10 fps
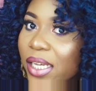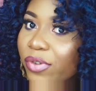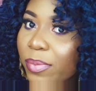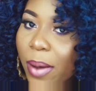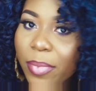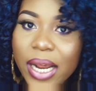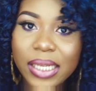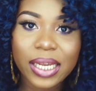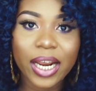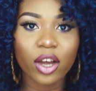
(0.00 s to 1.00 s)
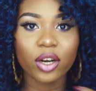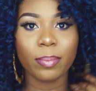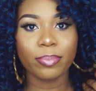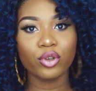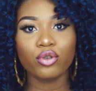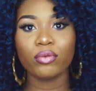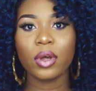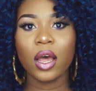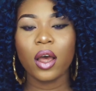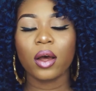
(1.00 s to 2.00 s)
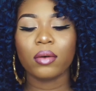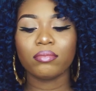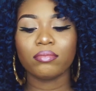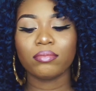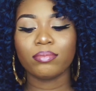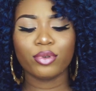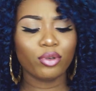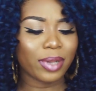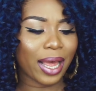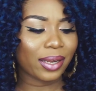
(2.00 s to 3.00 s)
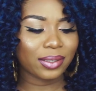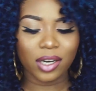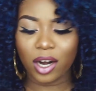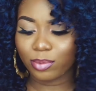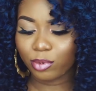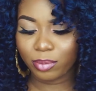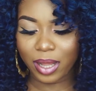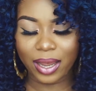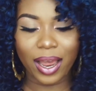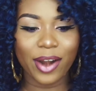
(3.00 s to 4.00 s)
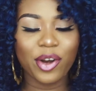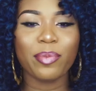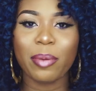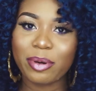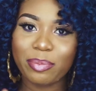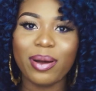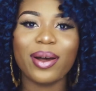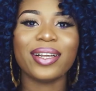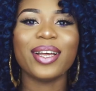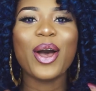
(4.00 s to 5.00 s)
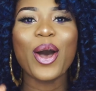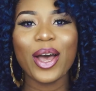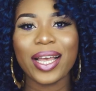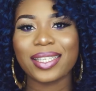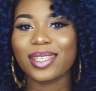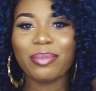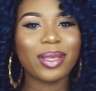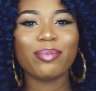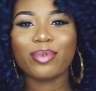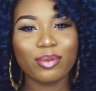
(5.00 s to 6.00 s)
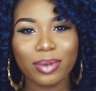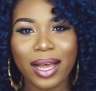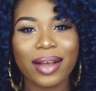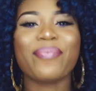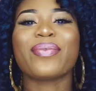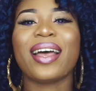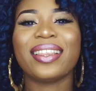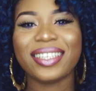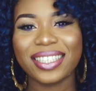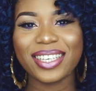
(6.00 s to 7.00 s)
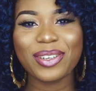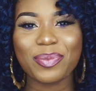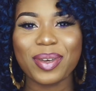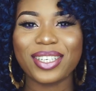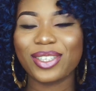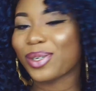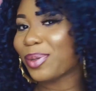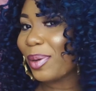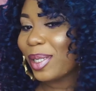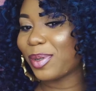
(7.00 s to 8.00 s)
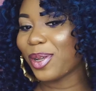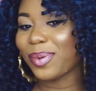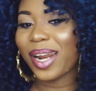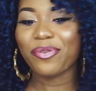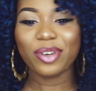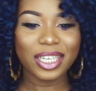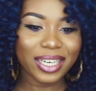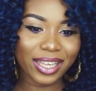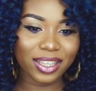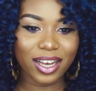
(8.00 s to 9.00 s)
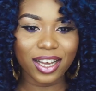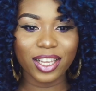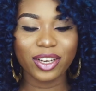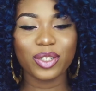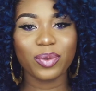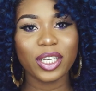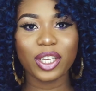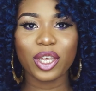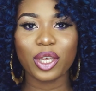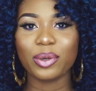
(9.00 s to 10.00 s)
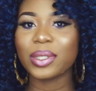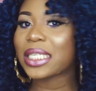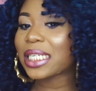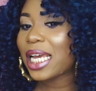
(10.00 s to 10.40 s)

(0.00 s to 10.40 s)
Remember I said I got a blue black, dark blue black. I don't remember, but it's something blue black. The details will be in the description box below, but I really like the color. It's really cute.